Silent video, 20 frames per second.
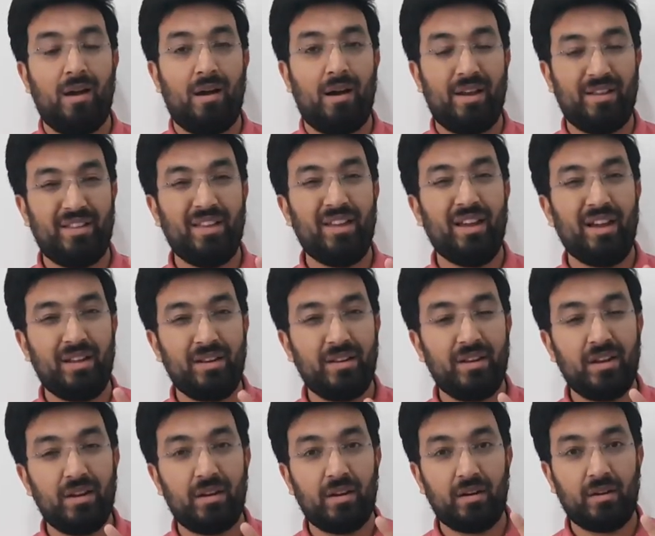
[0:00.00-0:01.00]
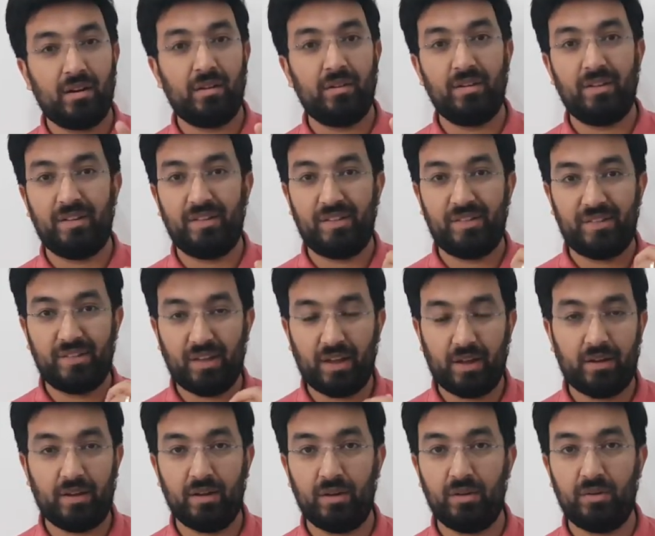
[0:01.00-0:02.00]
I think I need another
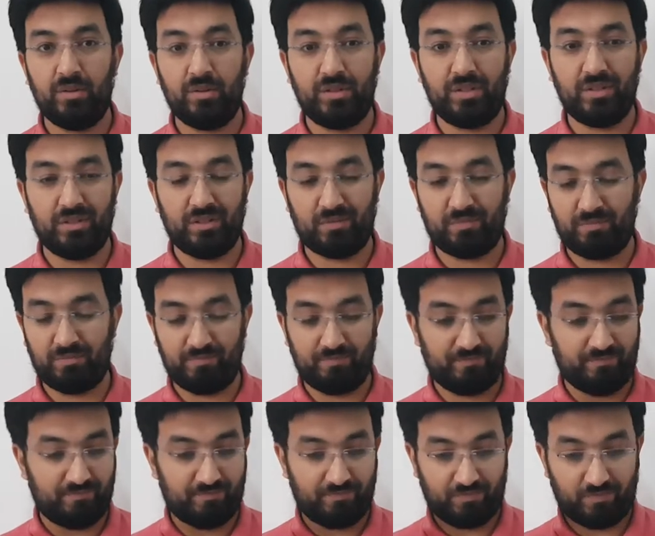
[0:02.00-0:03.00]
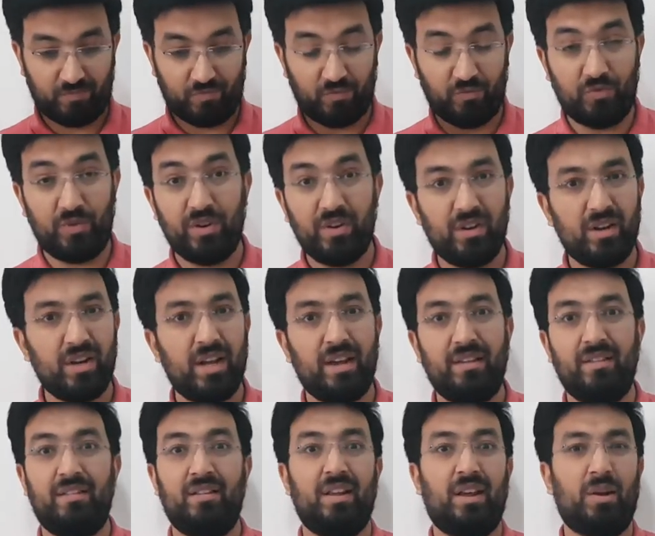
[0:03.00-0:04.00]
second to just
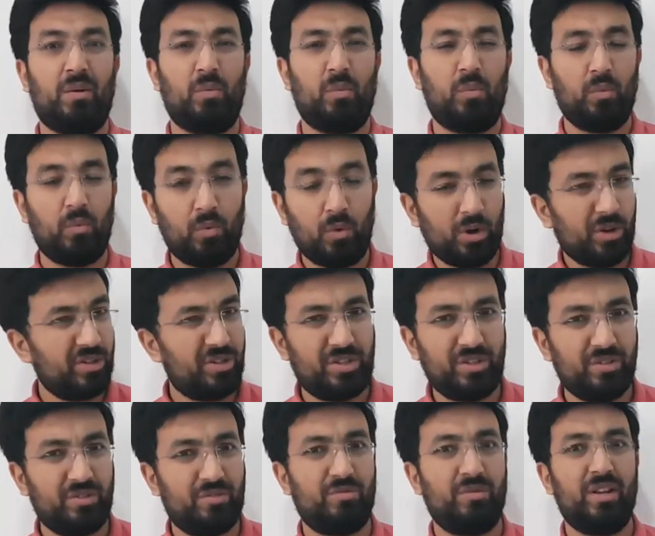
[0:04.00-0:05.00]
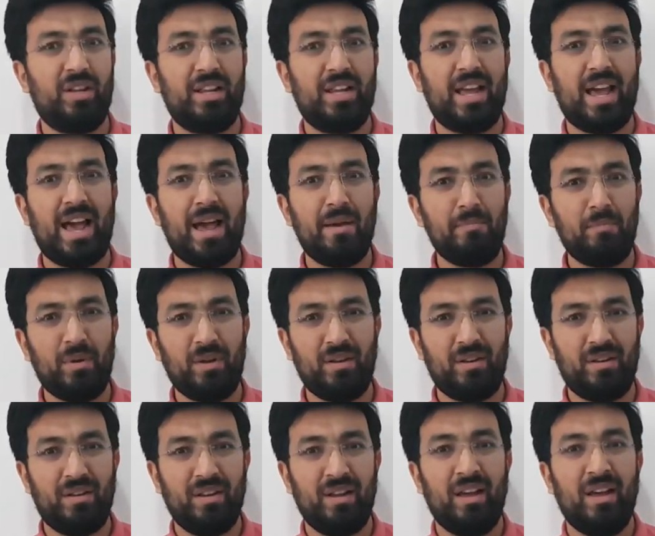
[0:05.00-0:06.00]
realize like what just really happened.